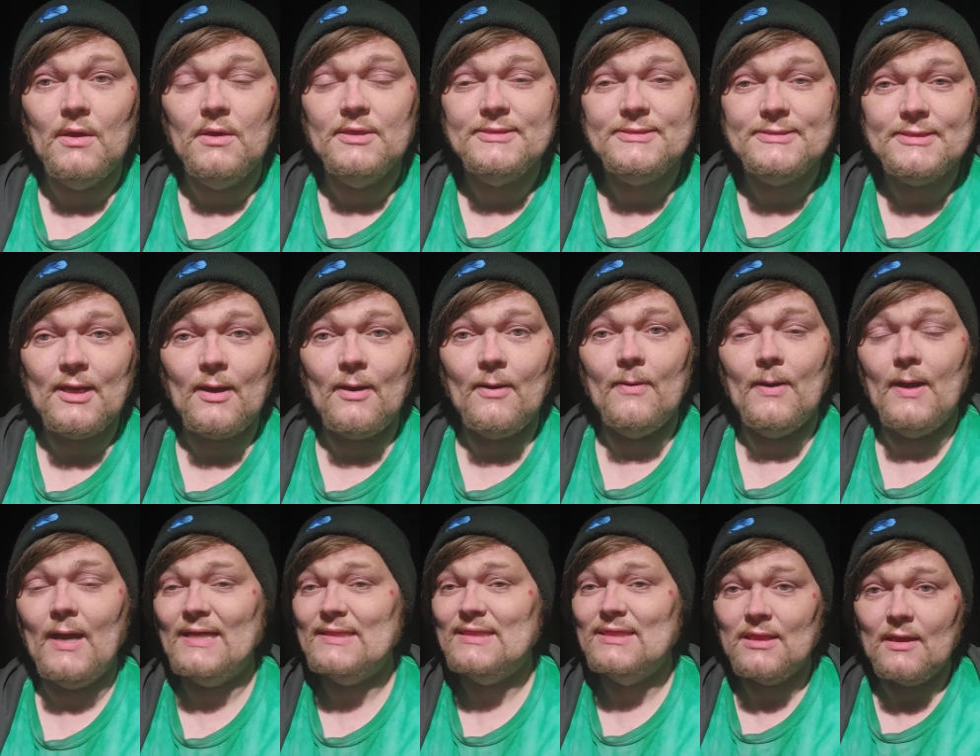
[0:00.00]
So
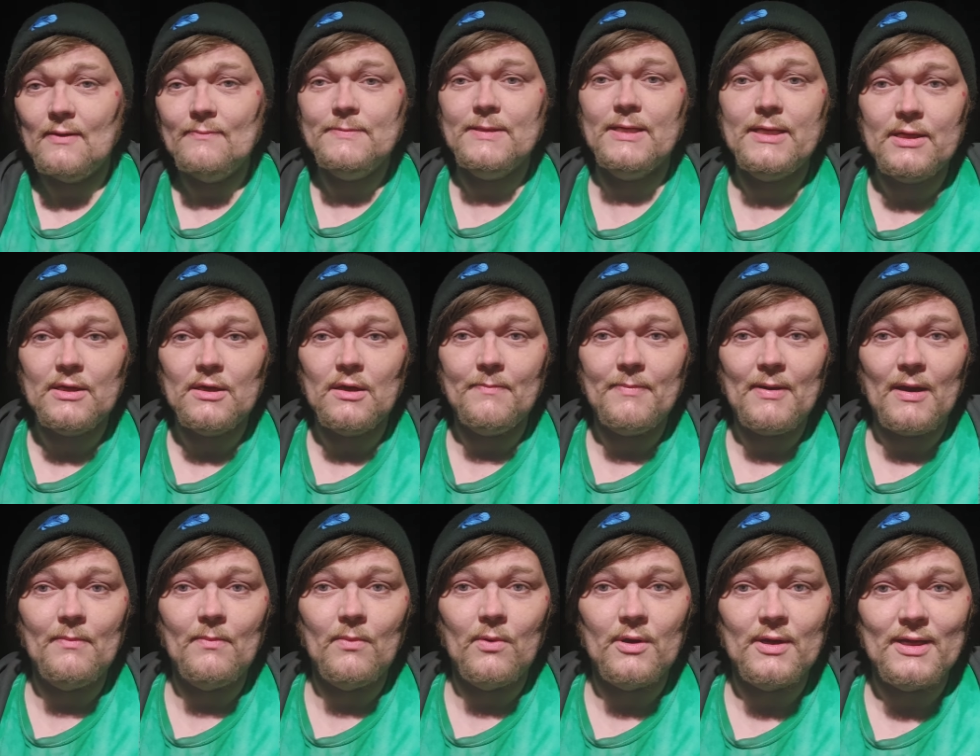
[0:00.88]
I'd love to hear
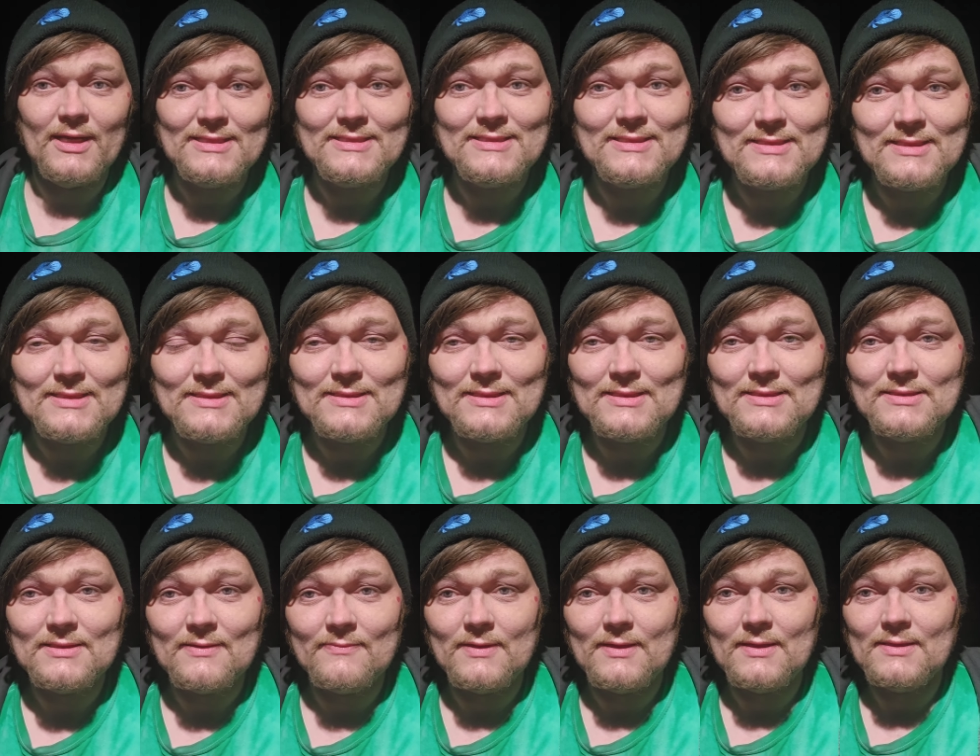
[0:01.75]
about more
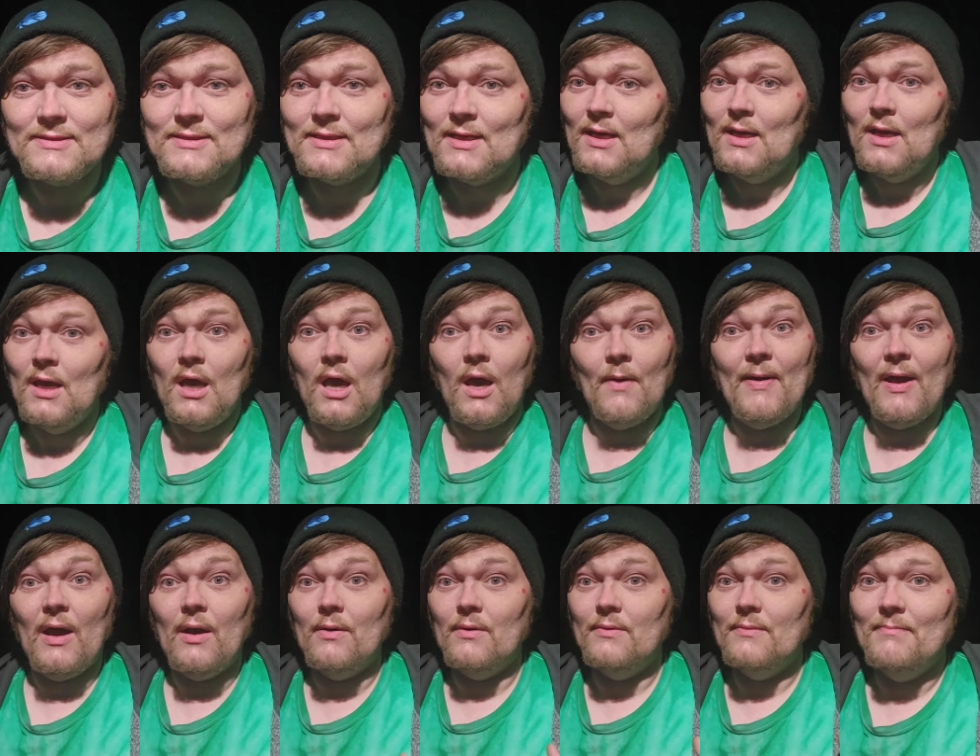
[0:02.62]
instances of this,
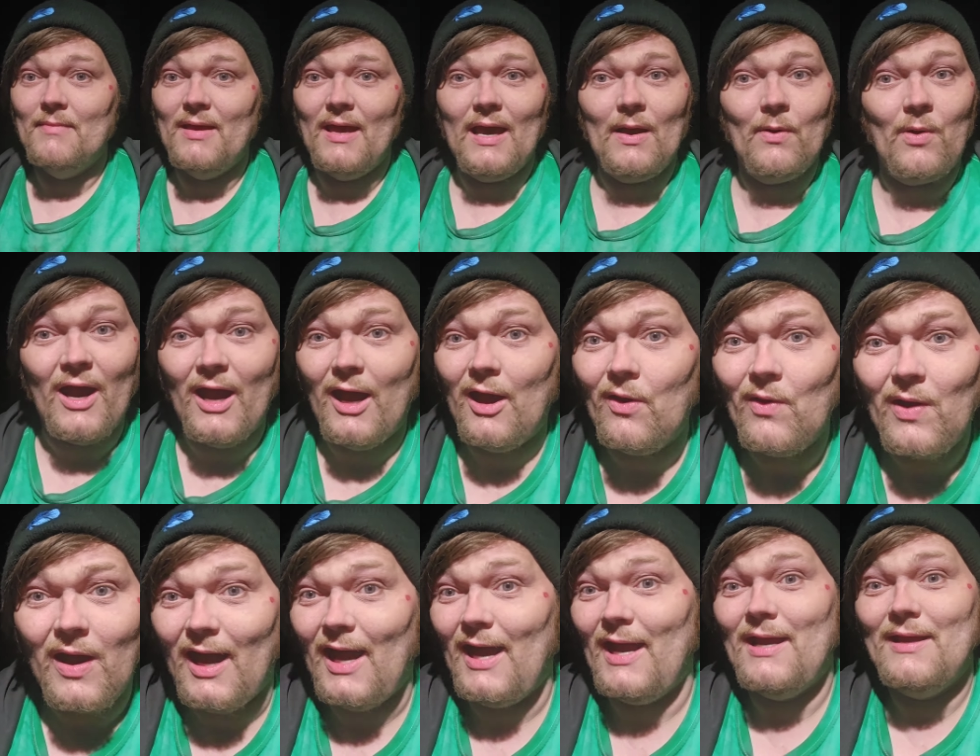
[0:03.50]
about
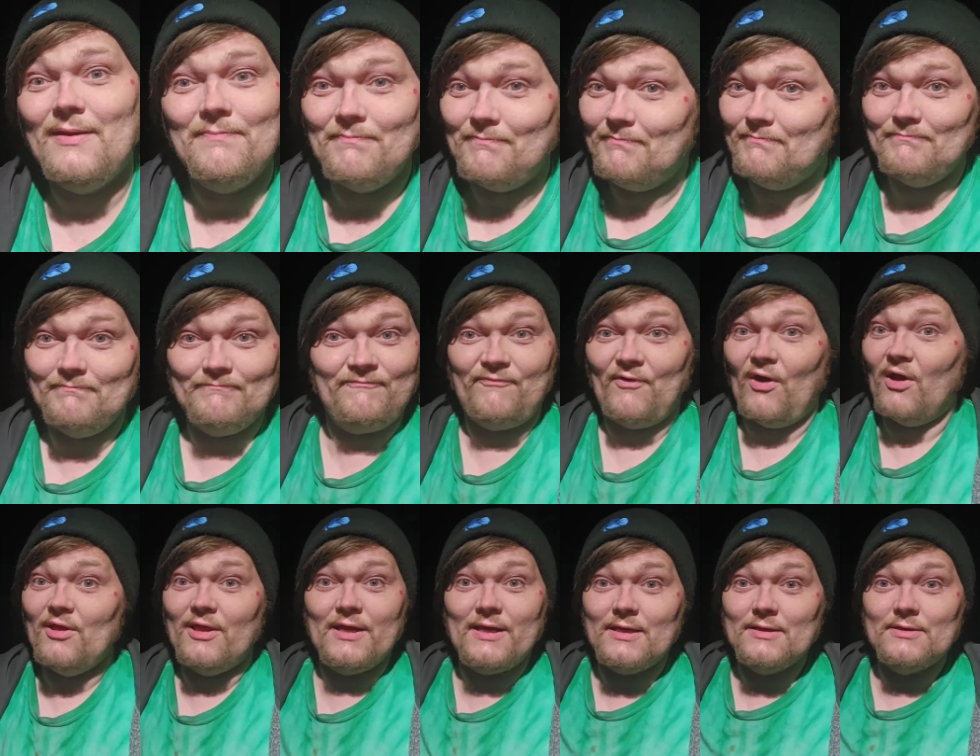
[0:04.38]
how I'm
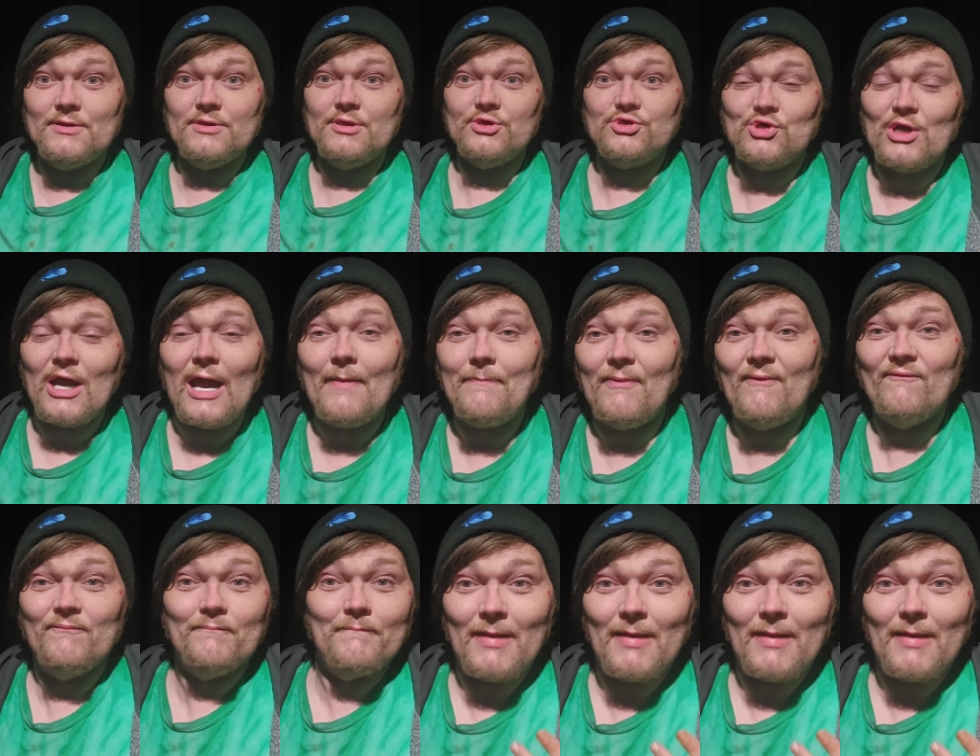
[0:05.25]
falling into the trap of